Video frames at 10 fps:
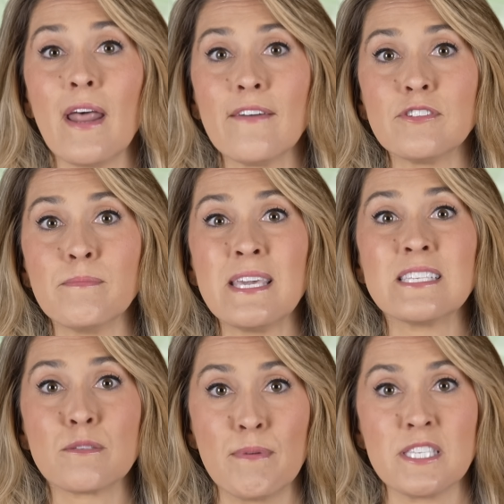have to meet
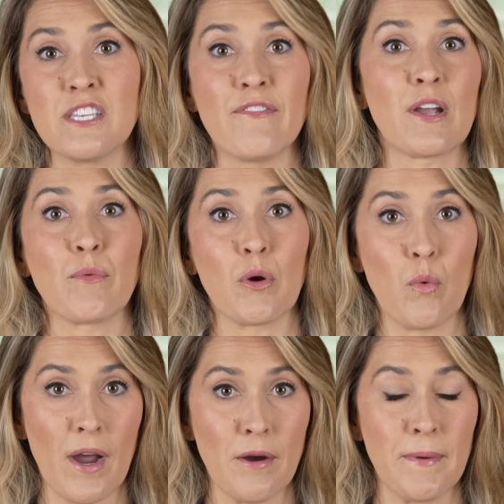specific
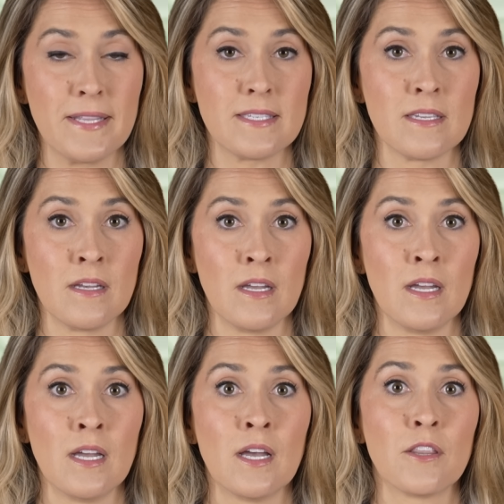requirements.
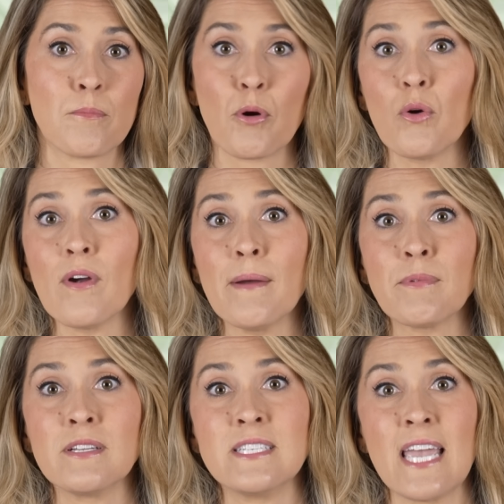The program
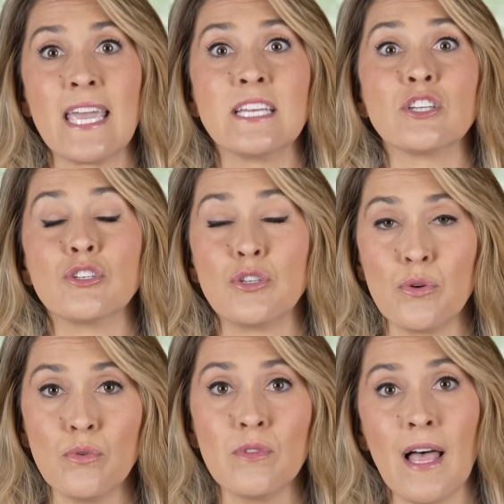contained
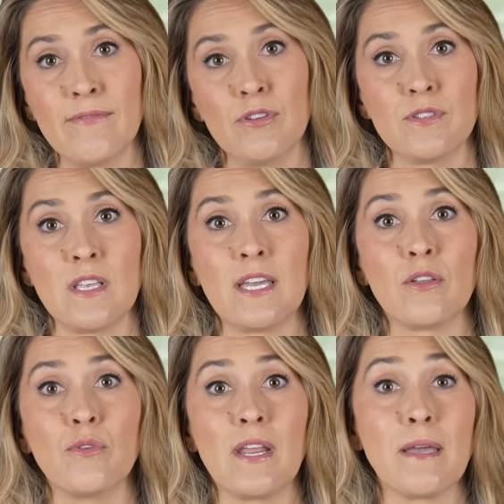two levels,
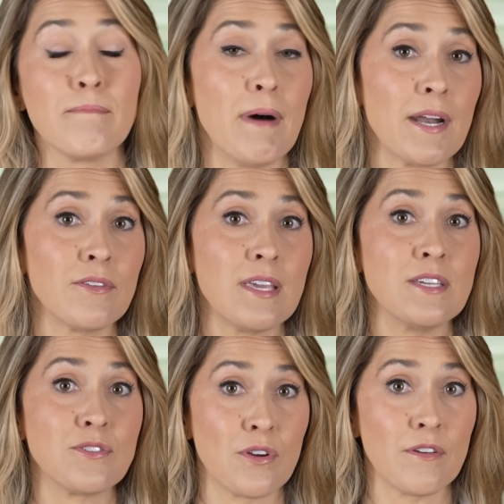including Model E
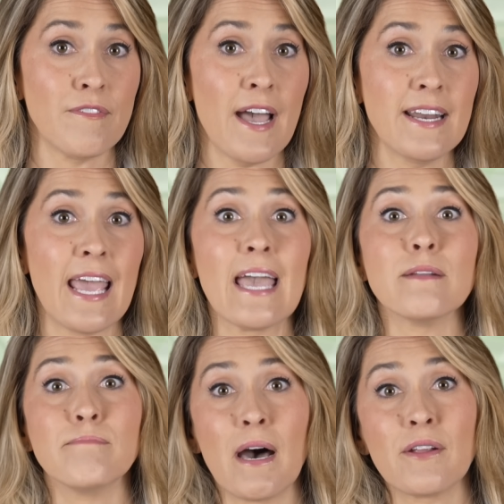Certified
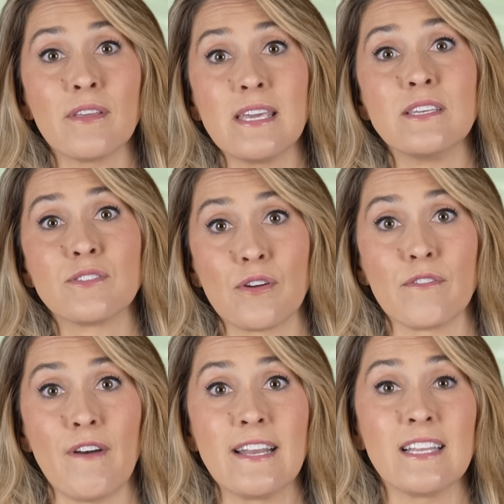and Model E
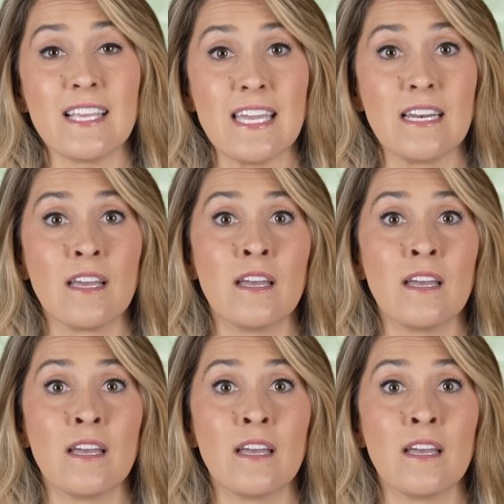Certified Elite.